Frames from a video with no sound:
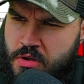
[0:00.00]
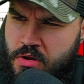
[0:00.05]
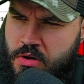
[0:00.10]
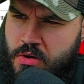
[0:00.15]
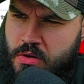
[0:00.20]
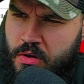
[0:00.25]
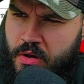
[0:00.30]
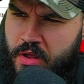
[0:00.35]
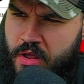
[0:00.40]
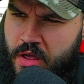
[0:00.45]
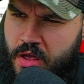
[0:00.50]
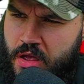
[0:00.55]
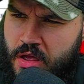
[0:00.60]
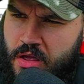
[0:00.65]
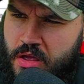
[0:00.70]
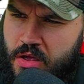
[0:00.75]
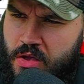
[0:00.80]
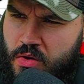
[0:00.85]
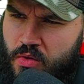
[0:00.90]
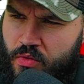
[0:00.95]
Okay.
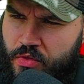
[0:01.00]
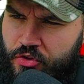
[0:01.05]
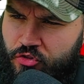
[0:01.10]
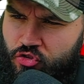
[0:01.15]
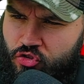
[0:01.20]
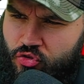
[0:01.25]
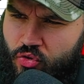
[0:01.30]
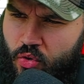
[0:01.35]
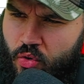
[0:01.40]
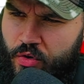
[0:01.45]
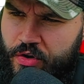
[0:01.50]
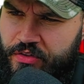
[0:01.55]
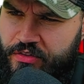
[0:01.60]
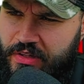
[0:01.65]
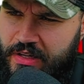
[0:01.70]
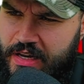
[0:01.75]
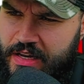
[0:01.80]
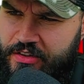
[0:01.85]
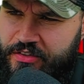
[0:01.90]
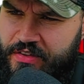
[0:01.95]
Other stories
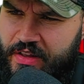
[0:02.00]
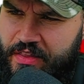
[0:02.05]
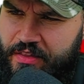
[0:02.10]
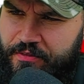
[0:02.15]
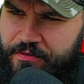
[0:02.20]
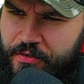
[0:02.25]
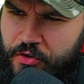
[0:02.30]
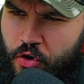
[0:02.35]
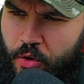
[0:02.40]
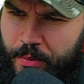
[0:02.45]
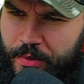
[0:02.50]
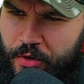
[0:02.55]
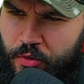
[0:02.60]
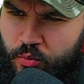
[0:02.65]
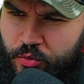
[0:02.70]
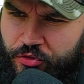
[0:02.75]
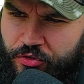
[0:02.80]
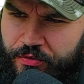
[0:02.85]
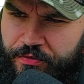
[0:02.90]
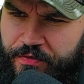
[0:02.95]
allege that the phenomenon
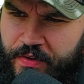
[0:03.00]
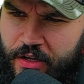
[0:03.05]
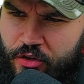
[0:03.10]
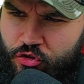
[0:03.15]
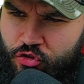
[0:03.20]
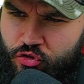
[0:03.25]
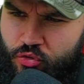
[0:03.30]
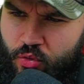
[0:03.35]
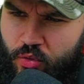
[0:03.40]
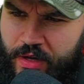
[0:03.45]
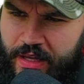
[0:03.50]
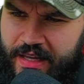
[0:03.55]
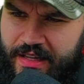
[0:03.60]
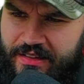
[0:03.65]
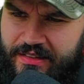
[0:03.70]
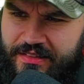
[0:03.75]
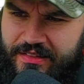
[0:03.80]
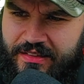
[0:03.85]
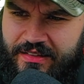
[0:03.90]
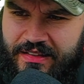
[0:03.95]
was a figure shown
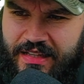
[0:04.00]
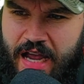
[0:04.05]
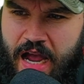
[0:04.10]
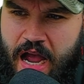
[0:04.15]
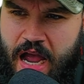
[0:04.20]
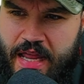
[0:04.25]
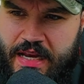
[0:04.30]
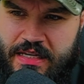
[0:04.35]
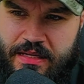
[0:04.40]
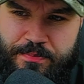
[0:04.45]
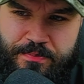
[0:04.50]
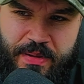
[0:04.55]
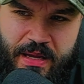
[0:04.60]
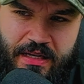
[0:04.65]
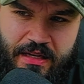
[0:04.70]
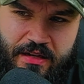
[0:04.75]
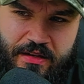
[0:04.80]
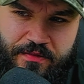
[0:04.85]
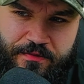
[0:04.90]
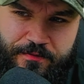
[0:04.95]
against the sky and
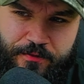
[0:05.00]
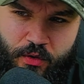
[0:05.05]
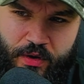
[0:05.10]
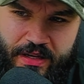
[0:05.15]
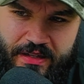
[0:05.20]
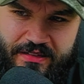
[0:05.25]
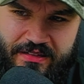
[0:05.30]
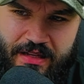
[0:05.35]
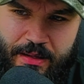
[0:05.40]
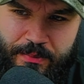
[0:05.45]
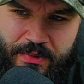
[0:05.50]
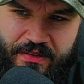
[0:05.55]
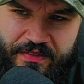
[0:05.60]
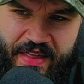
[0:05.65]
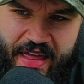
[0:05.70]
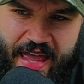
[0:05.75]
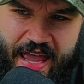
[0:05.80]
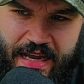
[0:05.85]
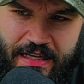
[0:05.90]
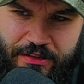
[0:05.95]
depicted, for example, the
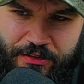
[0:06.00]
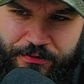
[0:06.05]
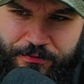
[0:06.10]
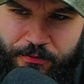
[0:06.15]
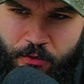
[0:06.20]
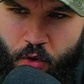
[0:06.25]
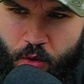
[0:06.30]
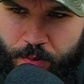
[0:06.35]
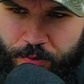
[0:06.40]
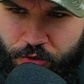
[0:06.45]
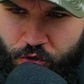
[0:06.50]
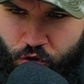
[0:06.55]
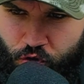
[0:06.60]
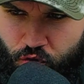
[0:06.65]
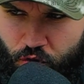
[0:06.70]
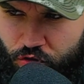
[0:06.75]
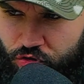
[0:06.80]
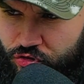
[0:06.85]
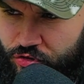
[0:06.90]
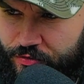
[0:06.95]
X-formed
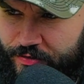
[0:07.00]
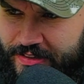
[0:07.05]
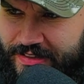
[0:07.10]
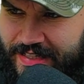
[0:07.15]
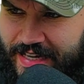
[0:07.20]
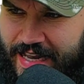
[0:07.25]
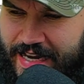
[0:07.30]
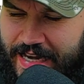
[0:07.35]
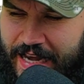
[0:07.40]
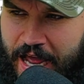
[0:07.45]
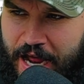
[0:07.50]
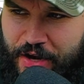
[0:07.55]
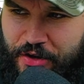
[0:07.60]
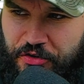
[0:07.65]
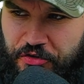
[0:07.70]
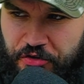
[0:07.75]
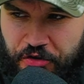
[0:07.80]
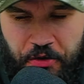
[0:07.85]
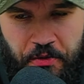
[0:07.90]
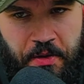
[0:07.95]
cross of St.
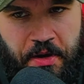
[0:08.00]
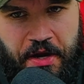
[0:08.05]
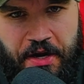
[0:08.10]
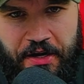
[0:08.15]
Andrew.